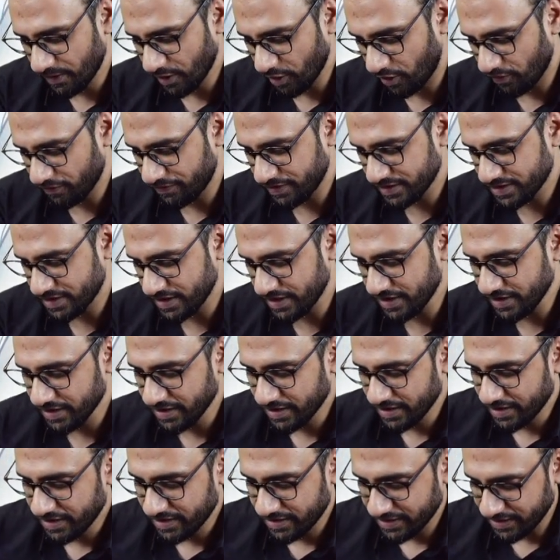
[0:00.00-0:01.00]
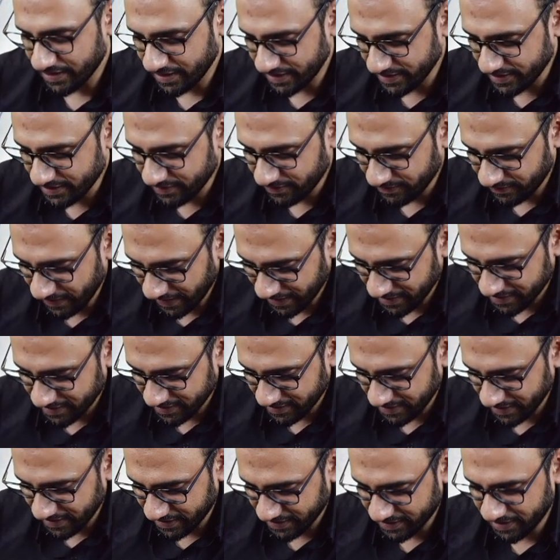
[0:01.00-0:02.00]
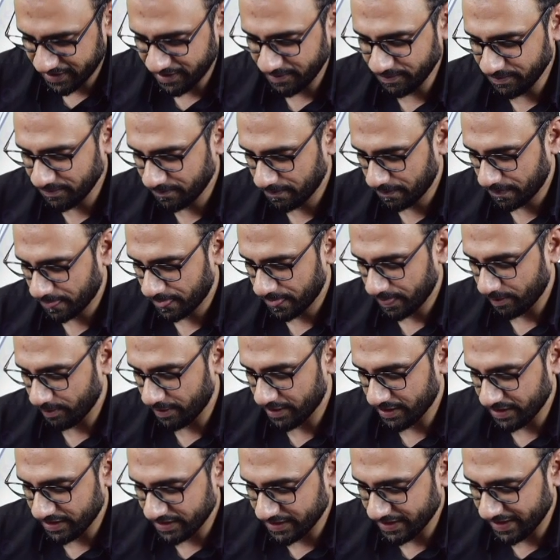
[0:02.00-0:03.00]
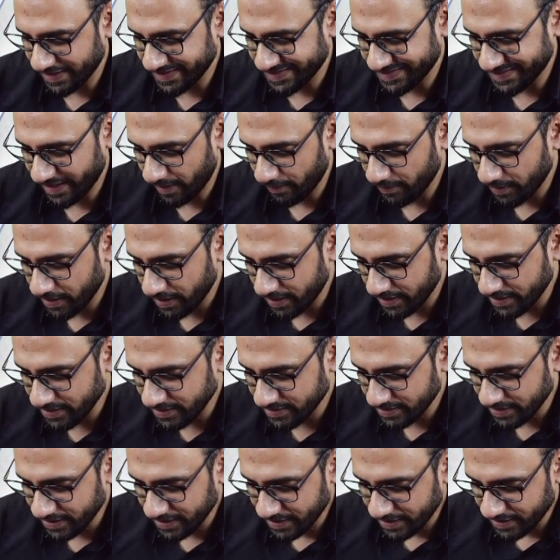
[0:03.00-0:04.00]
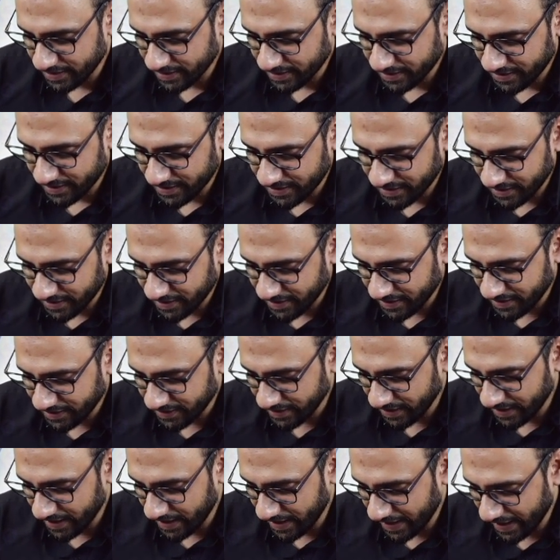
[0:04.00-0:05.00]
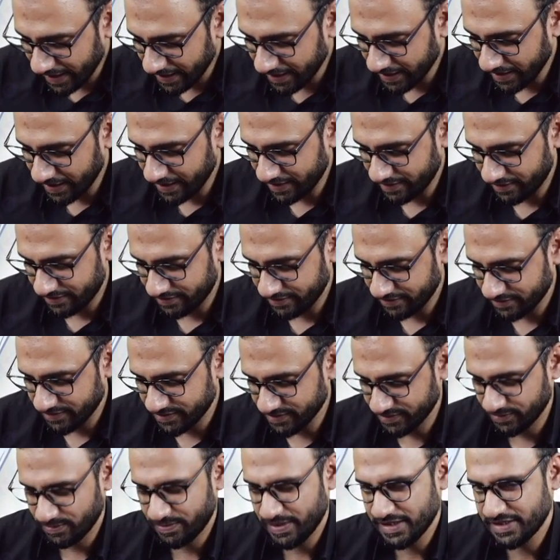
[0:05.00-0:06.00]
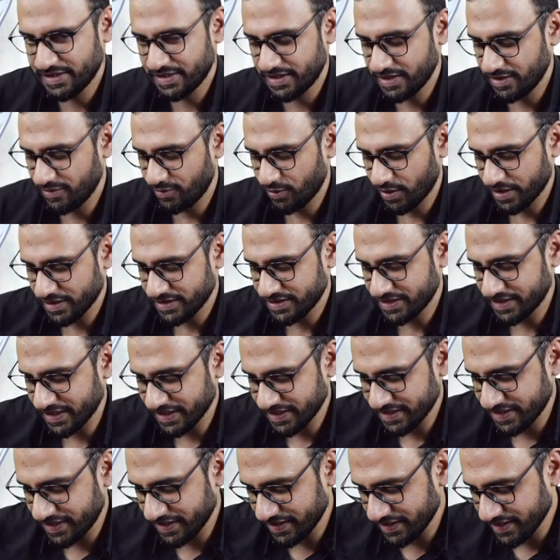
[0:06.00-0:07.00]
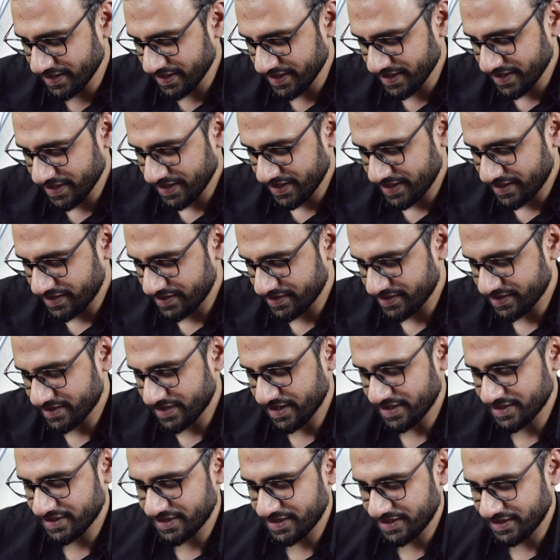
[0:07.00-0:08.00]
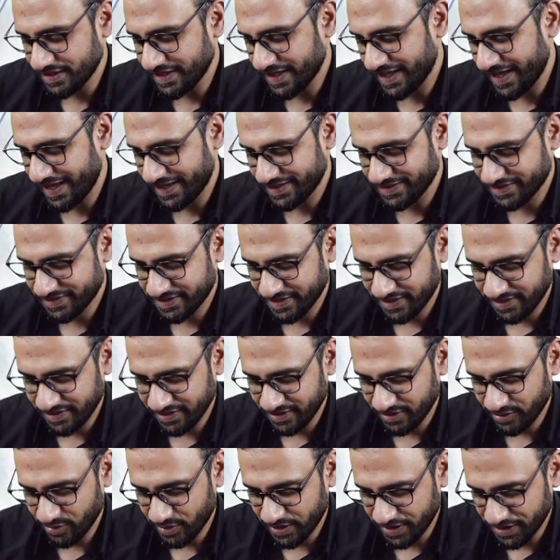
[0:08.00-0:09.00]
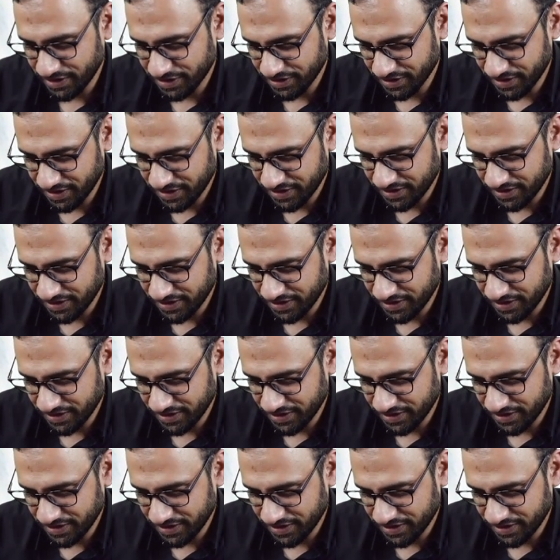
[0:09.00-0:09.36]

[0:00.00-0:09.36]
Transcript: Obviously, there is flexion at the hip, but the examiner is turning the leg in. So basically what is he testing? He's testing the external rotation.